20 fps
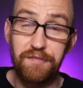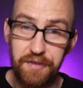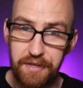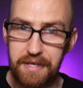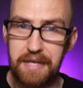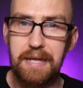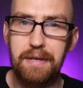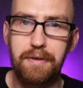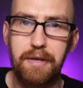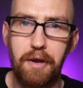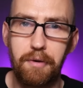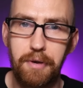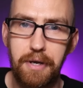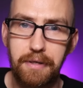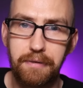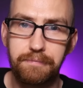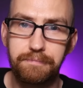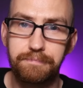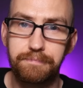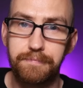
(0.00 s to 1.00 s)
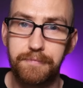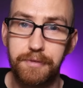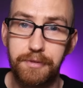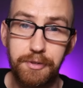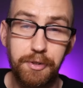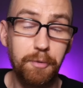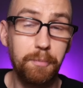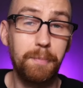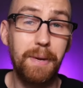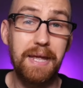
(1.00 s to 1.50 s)
you keep going,
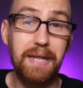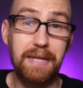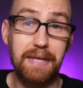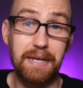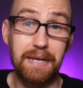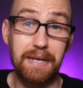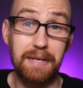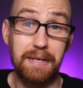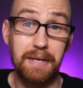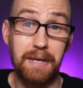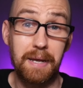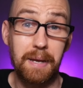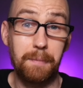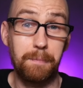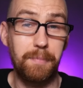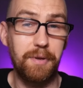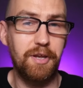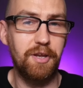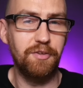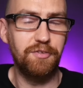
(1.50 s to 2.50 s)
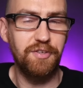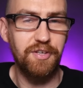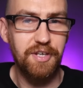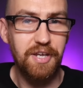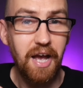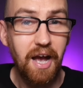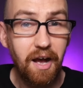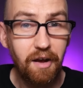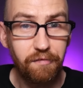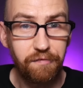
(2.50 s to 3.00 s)
you'll make it, because you
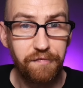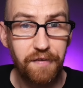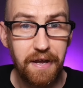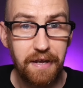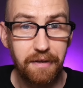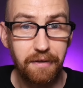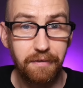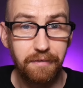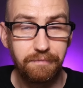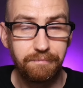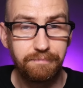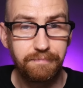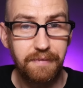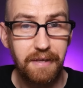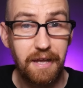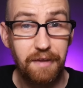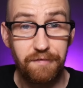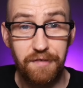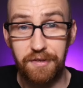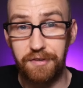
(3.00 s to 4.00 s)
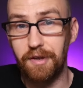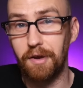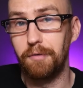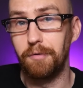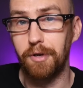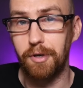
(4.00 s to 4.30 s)
can't fail if you don't